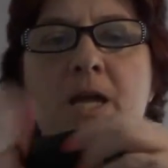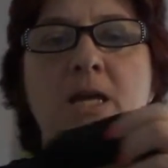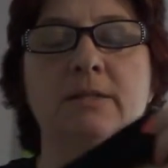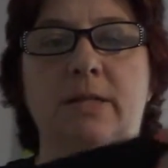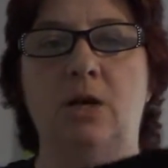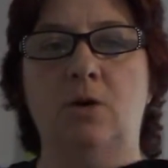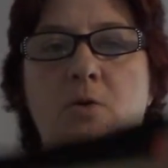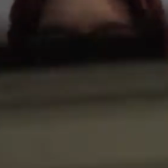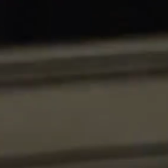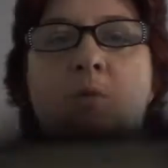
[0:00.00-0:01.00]

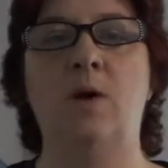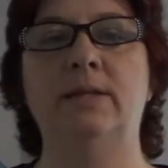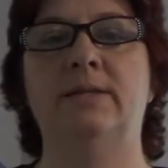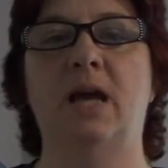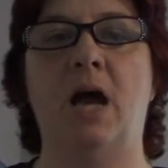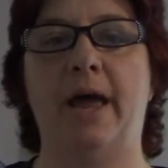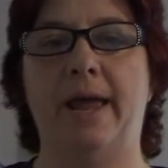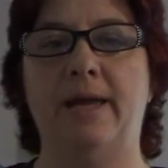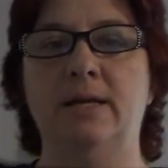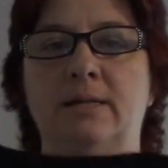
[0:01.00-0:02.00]
So once
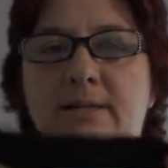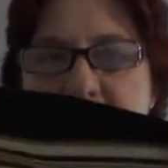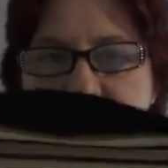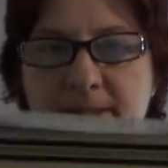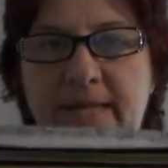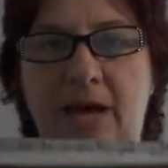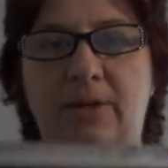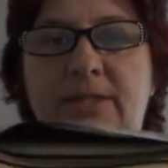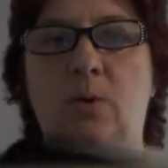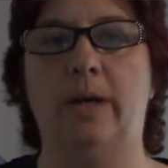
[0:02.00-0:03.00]
I seam it down,
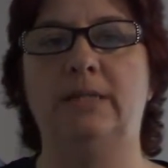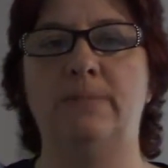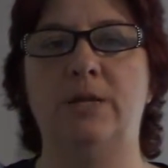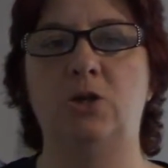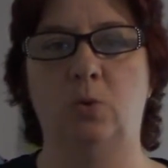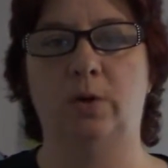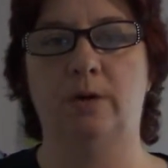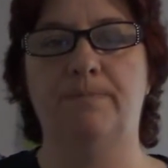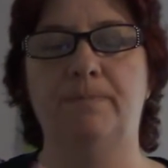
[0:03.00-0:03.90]
it's going to be shorter.